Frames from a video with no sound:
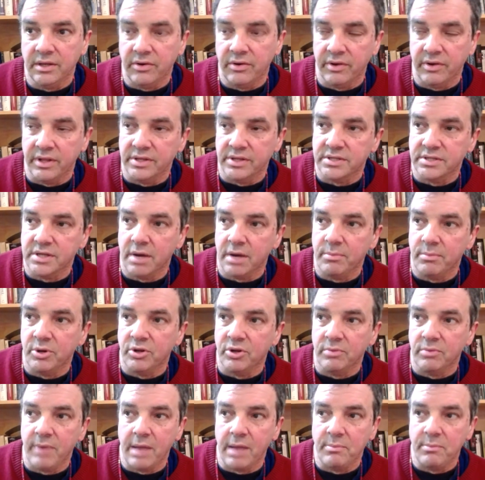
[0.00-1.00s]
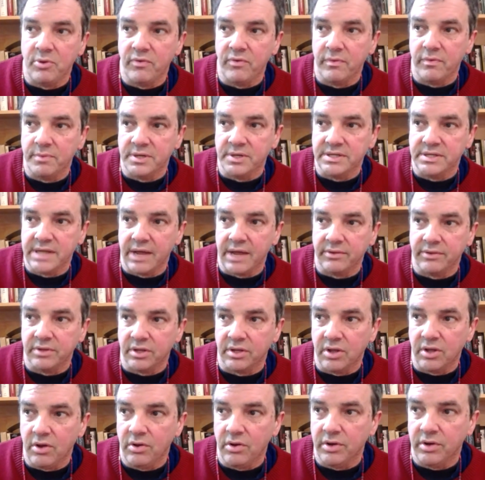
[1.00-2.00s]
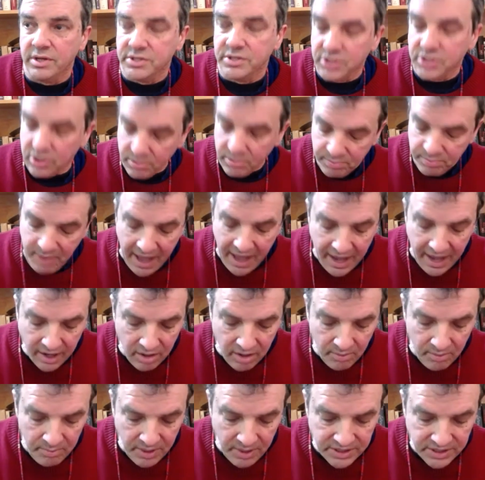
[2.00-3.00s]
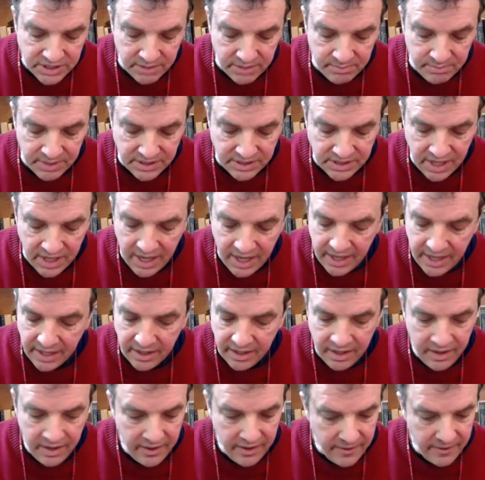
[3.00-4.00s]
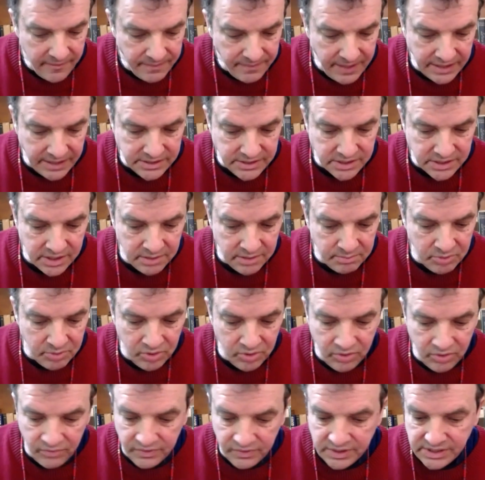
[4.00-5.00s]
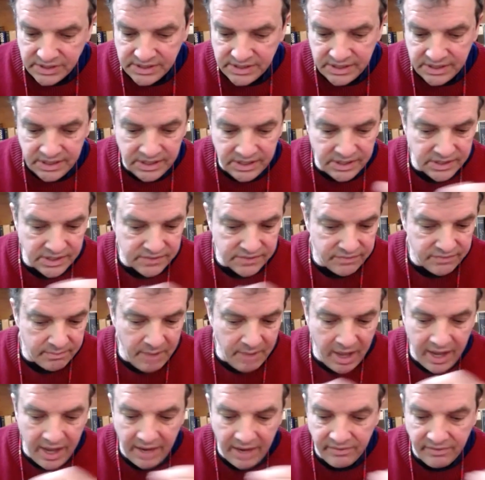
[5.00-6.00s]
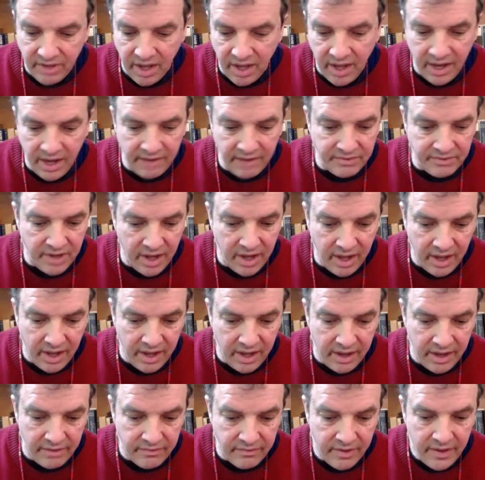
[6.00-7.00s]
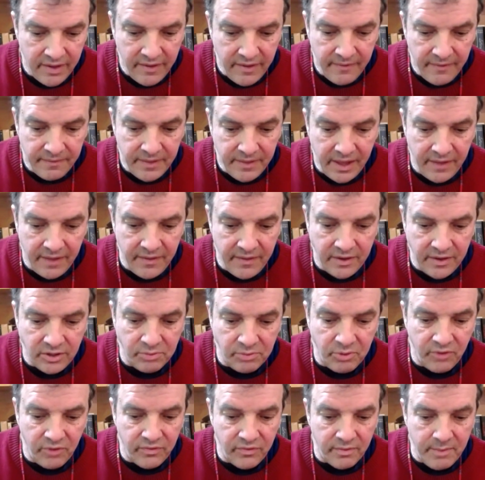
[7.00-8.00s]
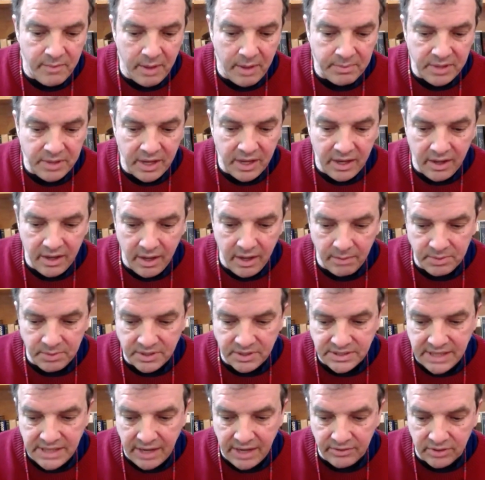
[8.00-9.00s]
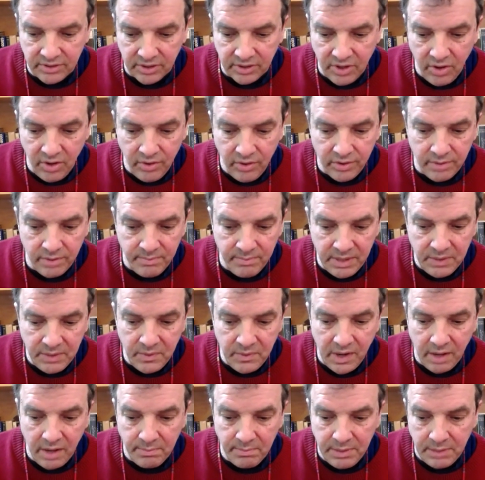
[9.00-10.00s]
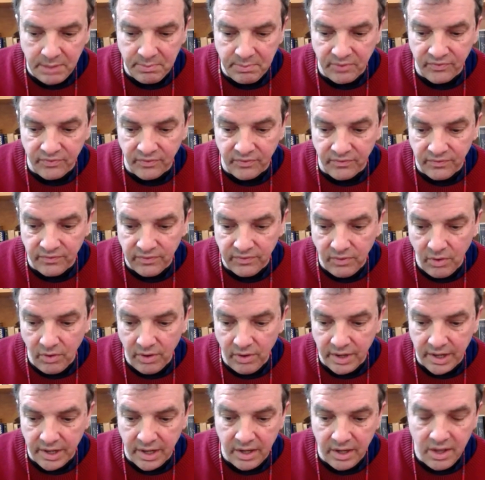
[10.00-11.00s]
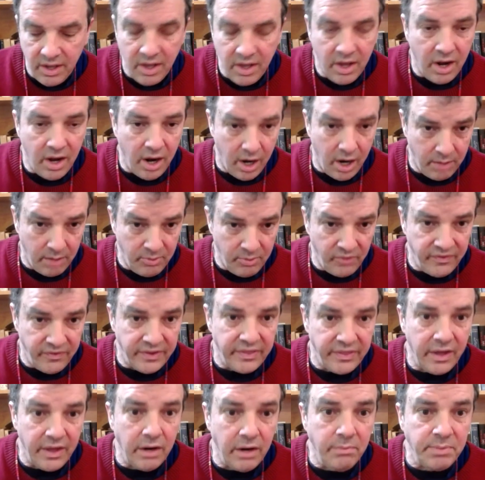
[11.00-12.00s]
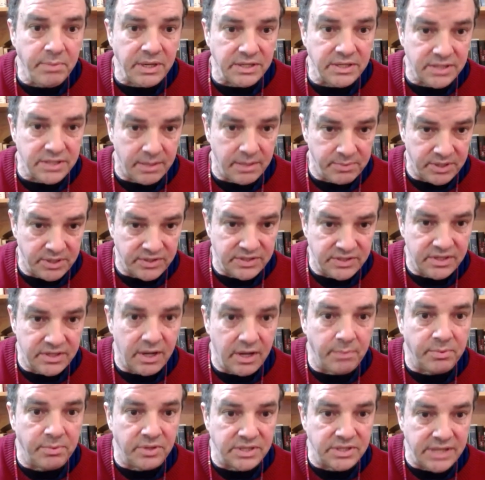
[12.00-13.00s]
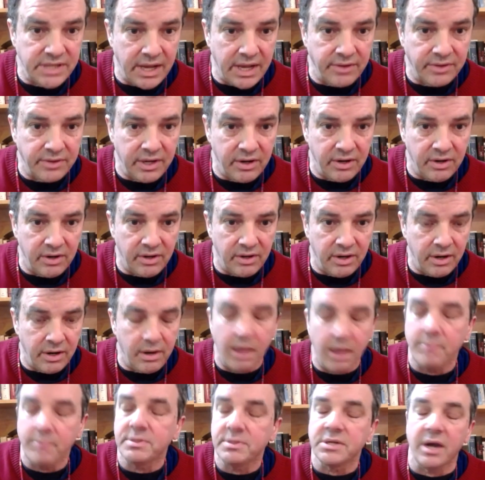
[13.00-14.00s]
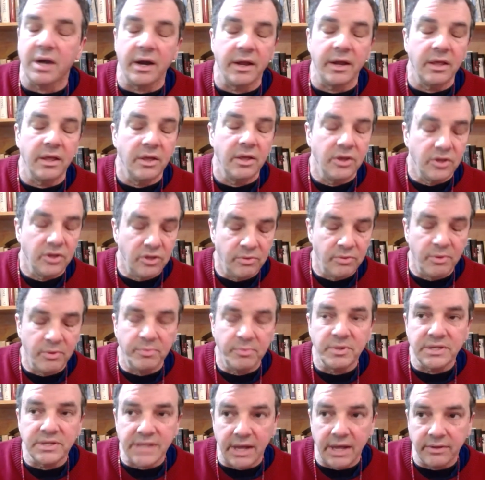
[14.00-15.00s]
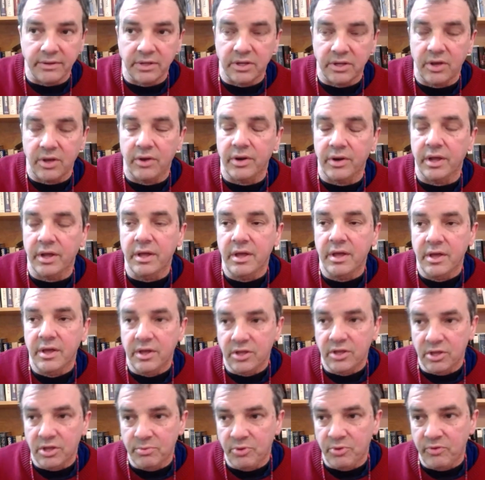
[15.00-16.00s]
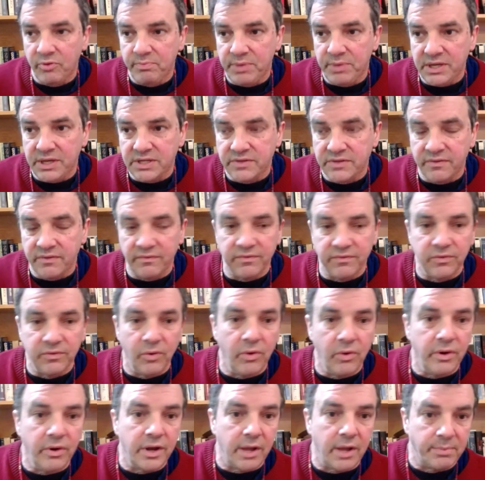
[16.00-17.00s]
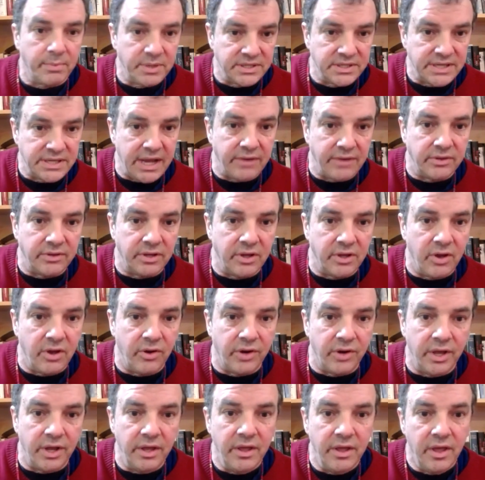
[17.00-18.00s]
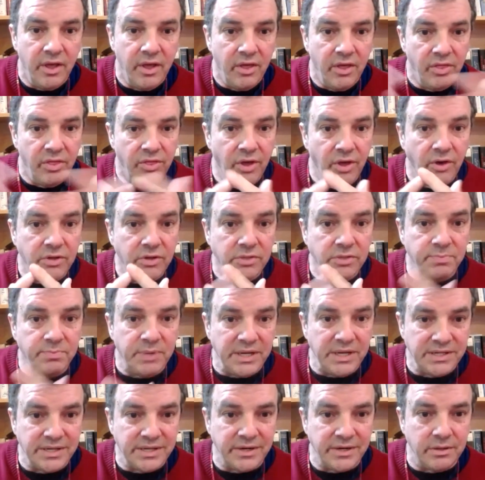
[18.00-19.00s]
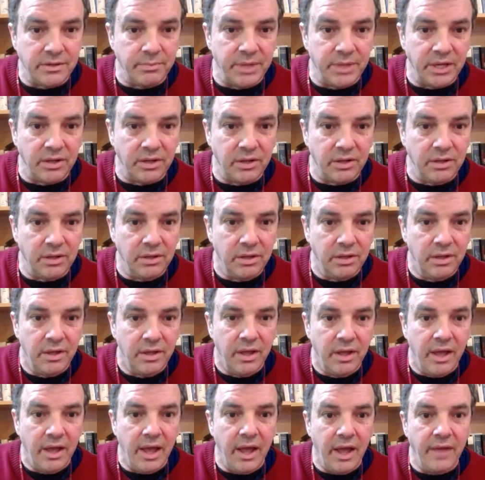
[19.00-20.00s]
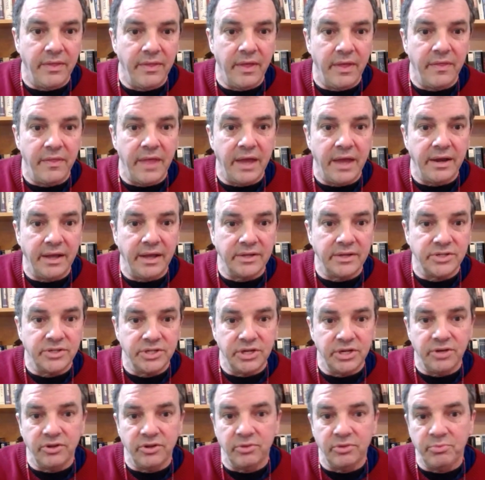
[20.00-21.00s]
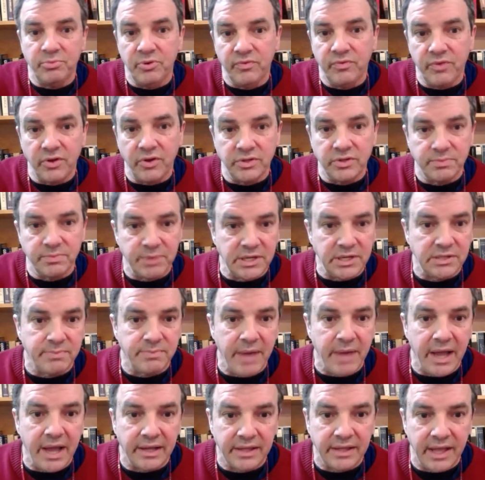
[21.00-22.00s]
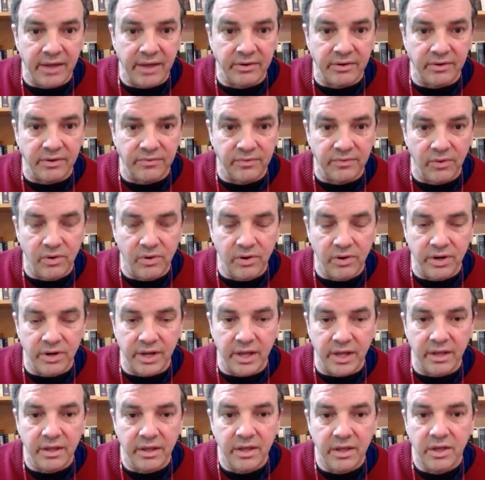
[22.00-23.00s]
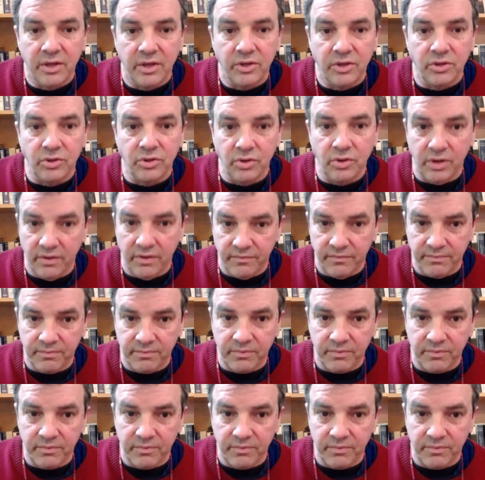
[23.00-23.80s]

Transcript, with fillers: during the summer, you might move them to South Dakota. So you pack a bunch of them in tight. That's going to move disease from hive to hive to hive. And then you move them up to, up to South Dakota. Meanwhile, people from Florida are moving their bees up to, up to South Carolina. Or, I'm sorry, you move them to South Dakota. You move bees from Florida up to South Dakota. Those bees intermingle. And then that next year, you move those bees back down to Florida. You have